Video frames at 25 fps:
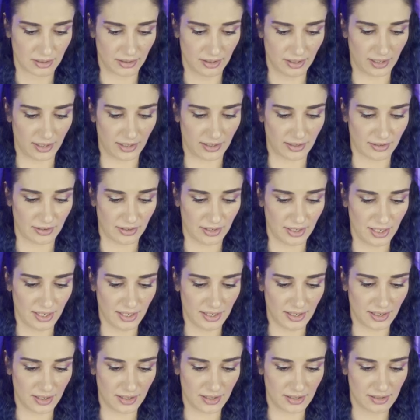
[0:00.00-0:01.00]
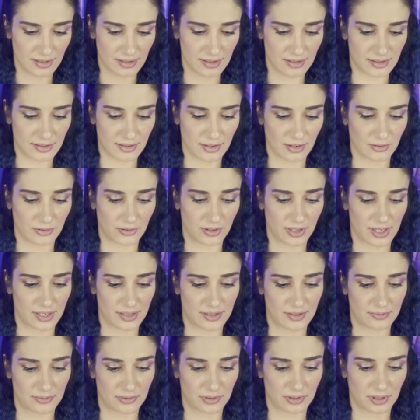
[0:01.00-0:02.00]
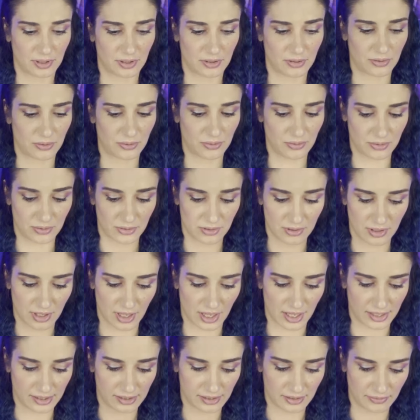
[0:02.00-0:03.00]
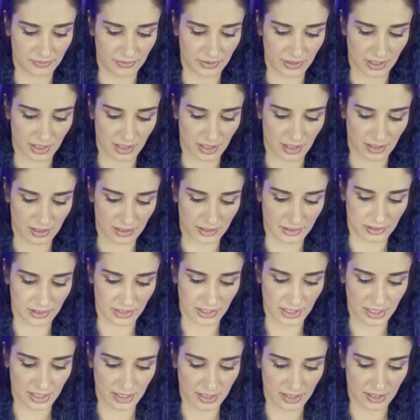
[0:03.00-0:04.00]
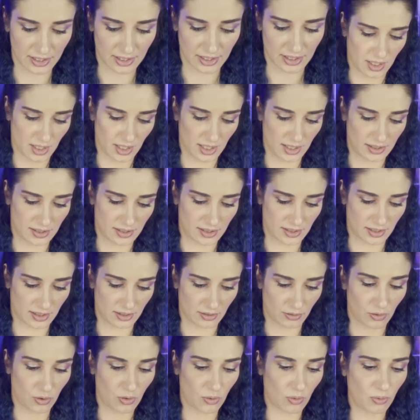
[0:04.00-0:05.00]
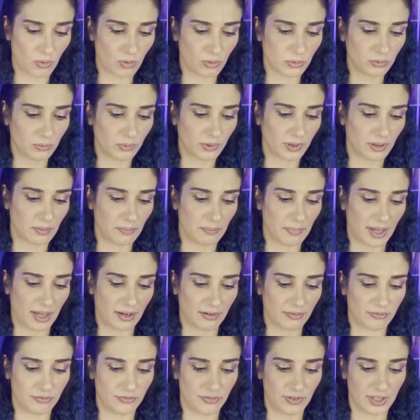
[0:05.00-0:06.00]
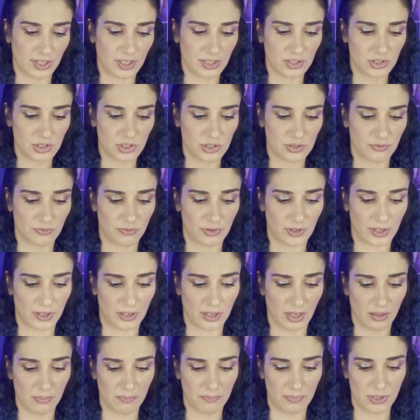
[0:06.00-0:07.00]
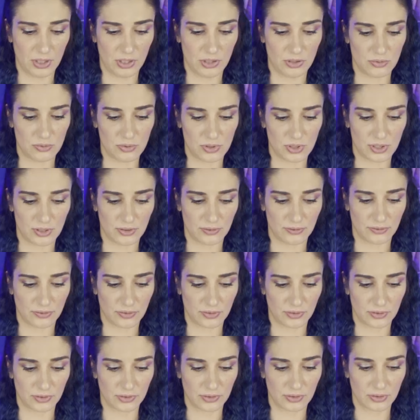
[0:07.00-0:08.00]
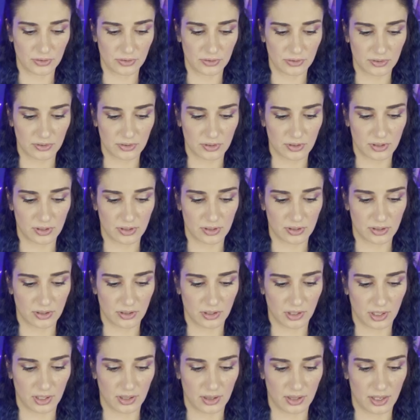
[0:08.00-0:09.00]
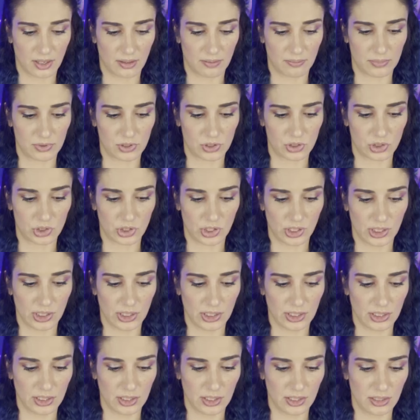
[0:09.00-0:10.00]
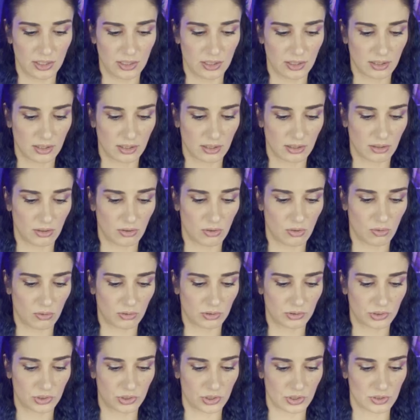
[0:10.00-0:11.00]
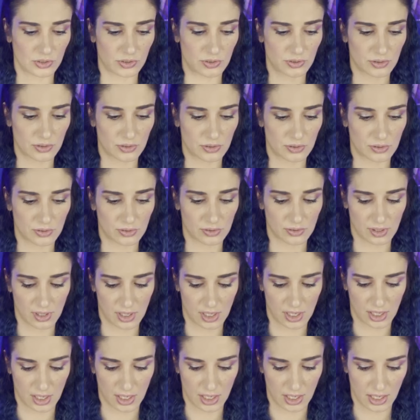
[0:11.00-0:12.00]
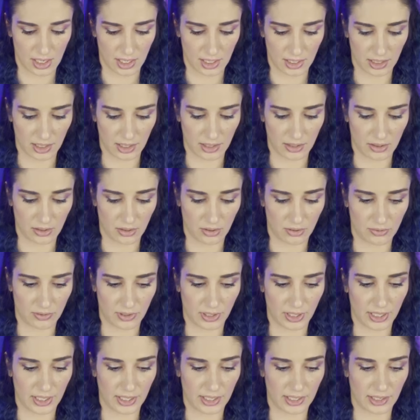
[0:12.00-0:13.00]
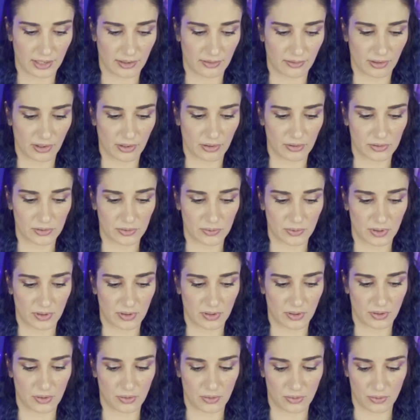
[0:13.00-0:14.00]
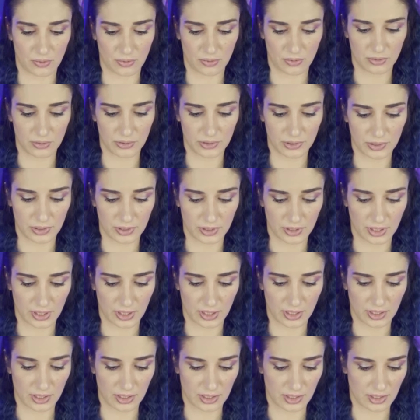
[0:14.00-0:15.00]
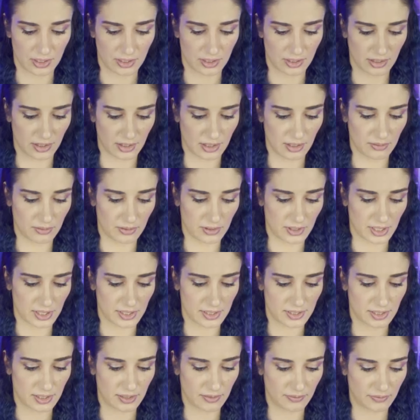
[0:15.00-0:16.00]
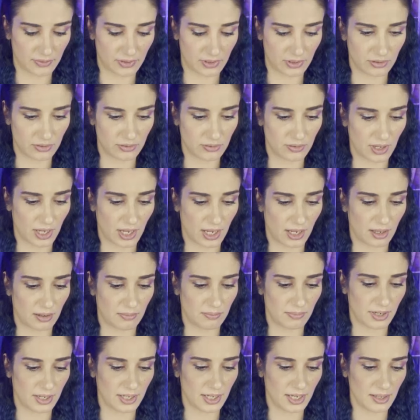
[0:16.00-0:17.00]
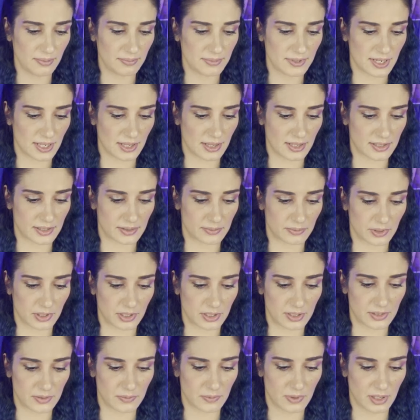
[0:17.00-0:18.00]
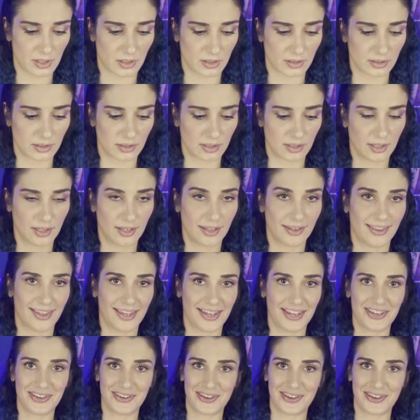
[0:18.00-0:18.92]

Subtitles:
There it is. So it's really cool. I love the coloring. It's a gold with a matte finish. Very beautiful. Look at that machine. Gorgeous. I like the green, how it goes with the gold. And they were nice enough to add my name to this one as well. Thank